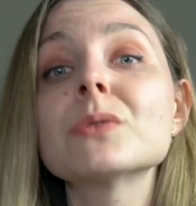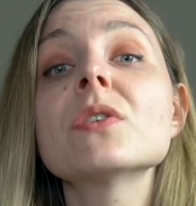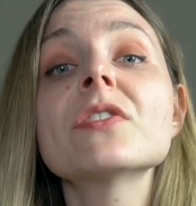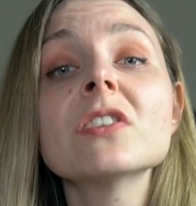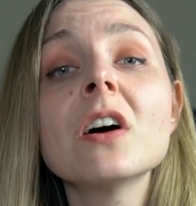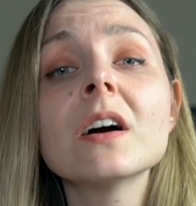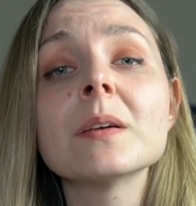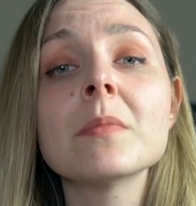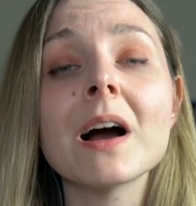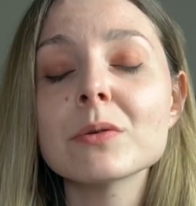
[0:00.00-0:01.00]
with
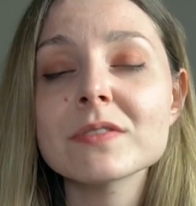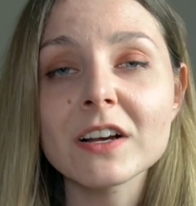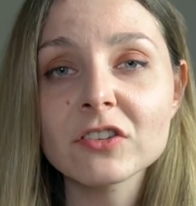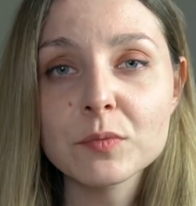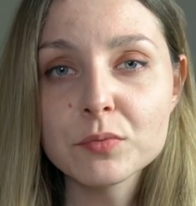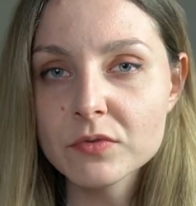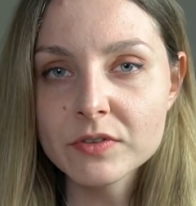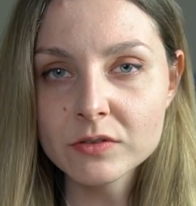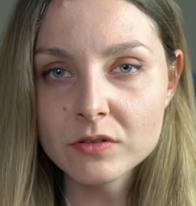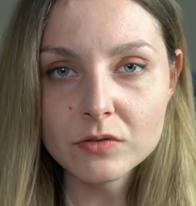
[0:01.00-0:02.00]
time, I was actually
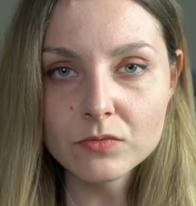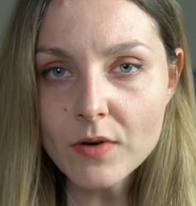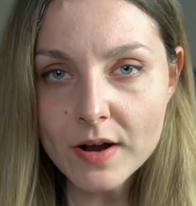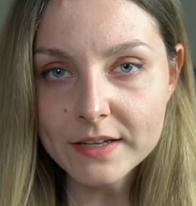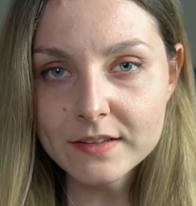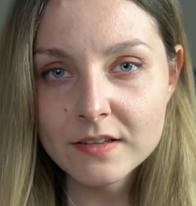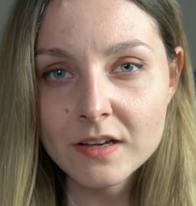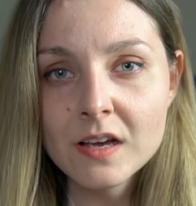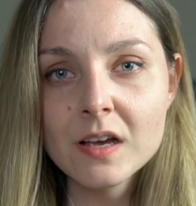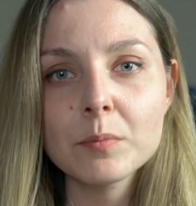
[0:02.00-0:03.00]
proven right.
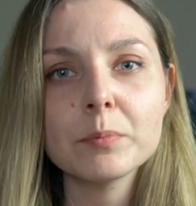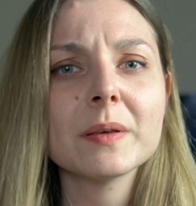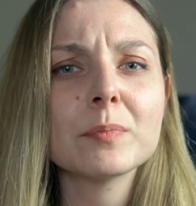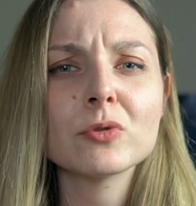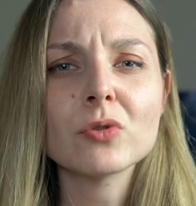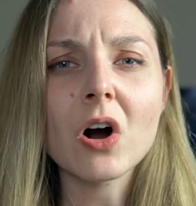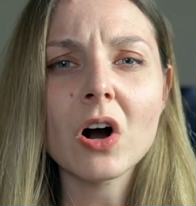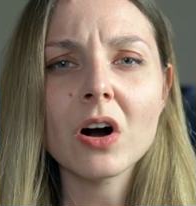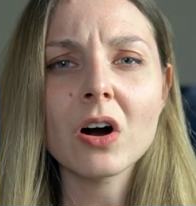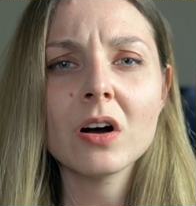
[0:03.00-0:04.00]
People
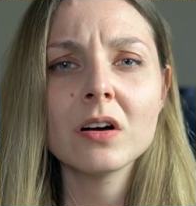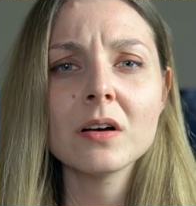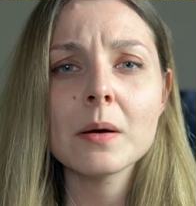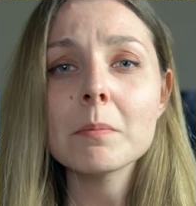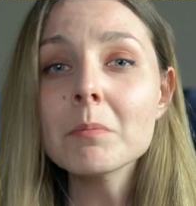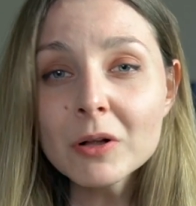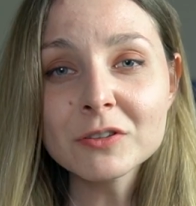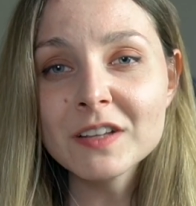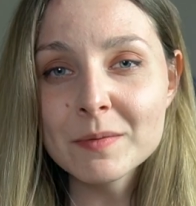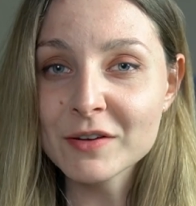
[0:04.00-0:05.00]
are
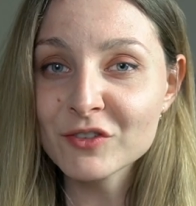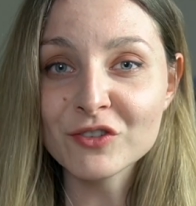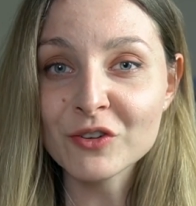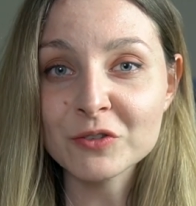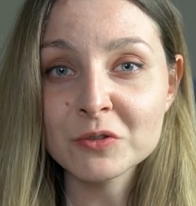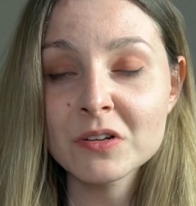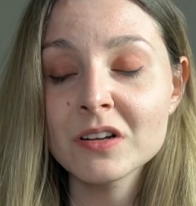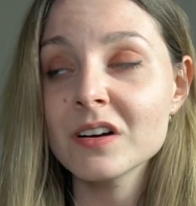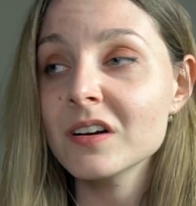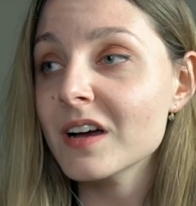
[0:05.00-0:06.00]
multidimensional,
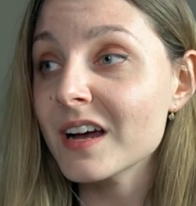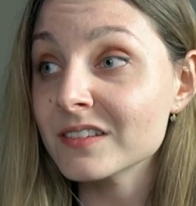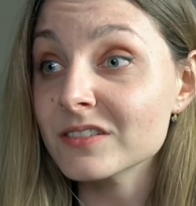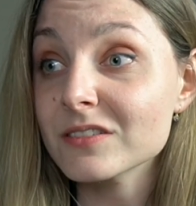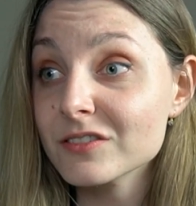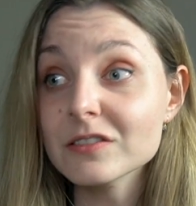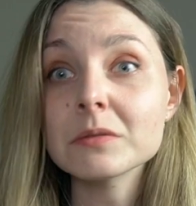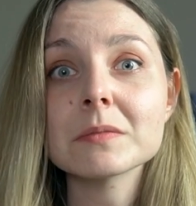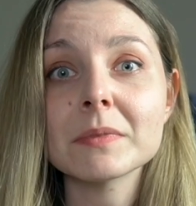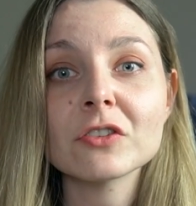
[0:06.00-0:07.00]
and so
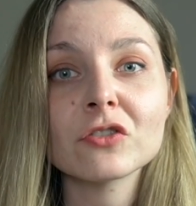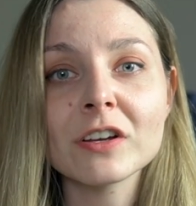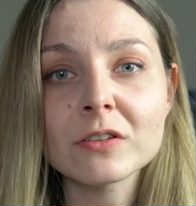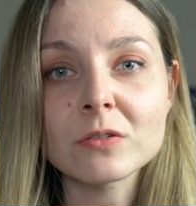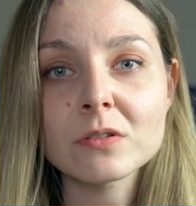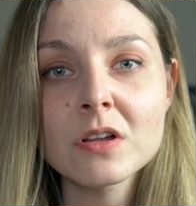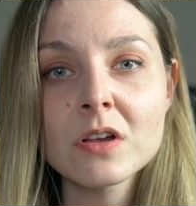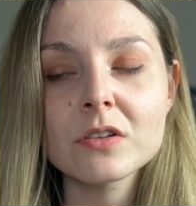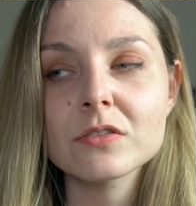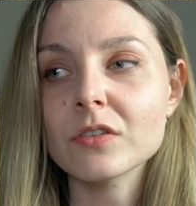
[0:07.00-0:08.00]
is my channel.
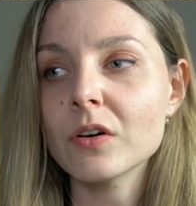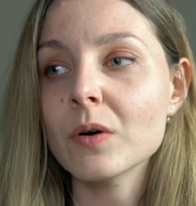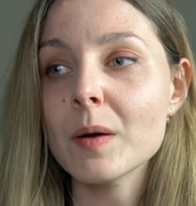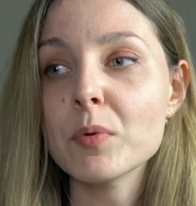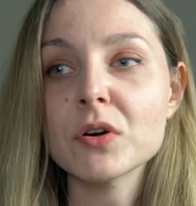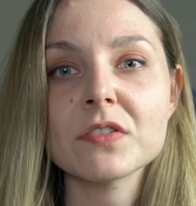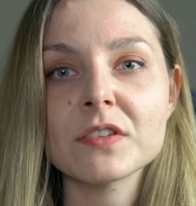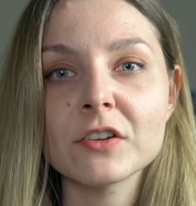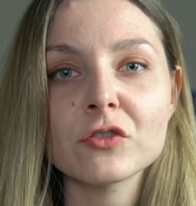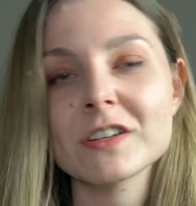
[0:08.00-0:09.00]
So a
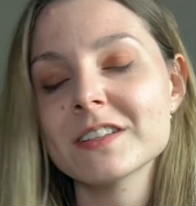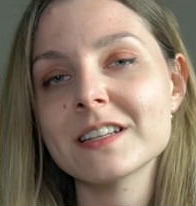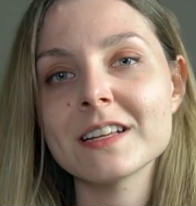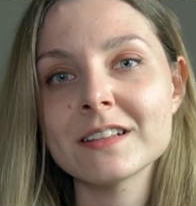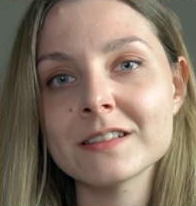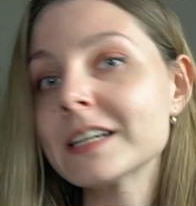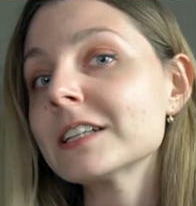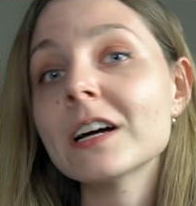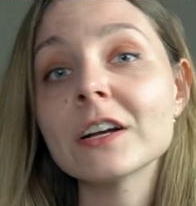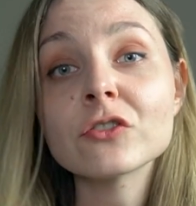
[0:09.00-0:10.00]
person interested in
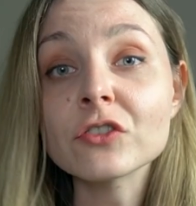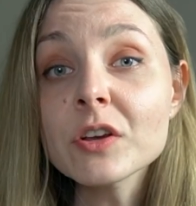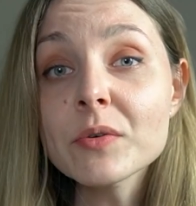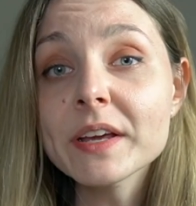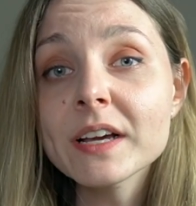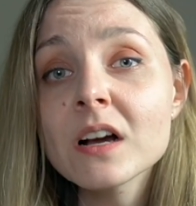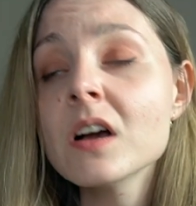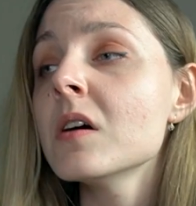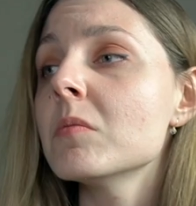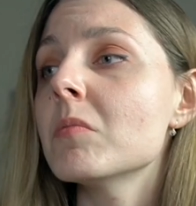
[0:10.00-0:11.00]
data engineering
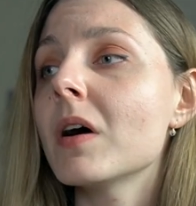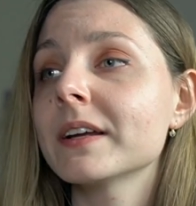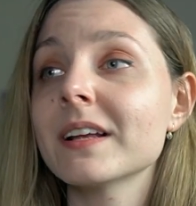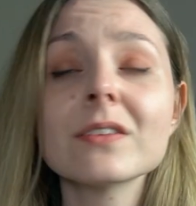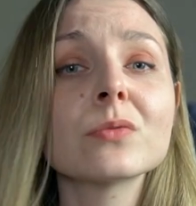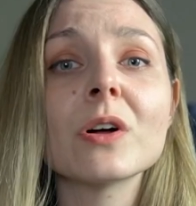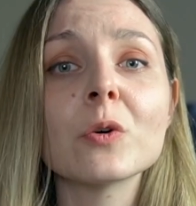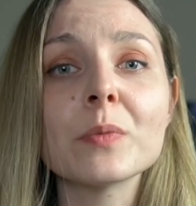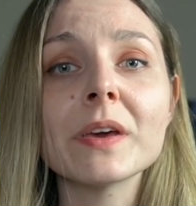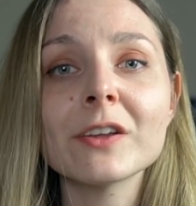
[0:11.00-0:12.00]
might as
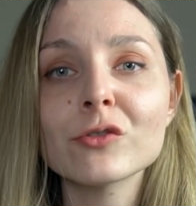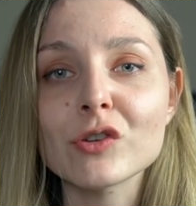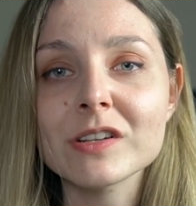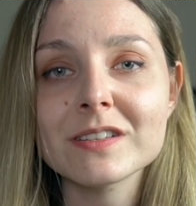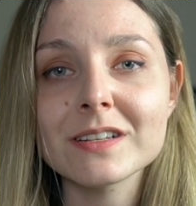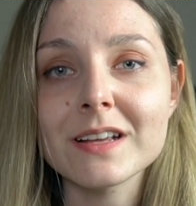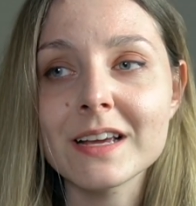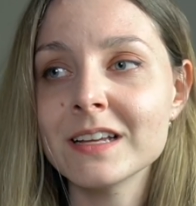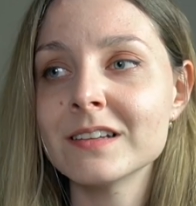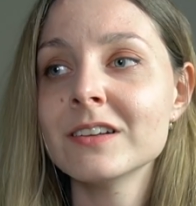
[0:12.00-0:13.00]
well be interested
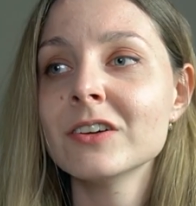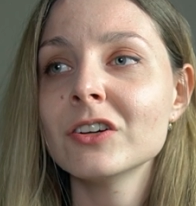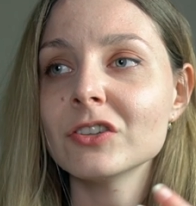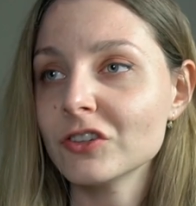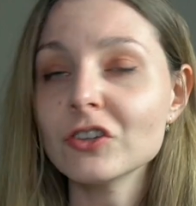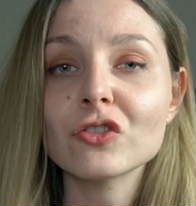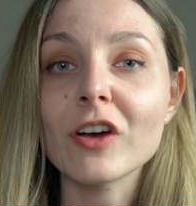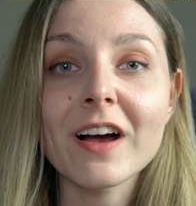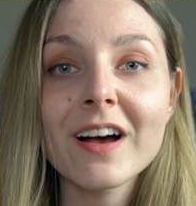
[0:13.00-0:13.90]
in Nietzsche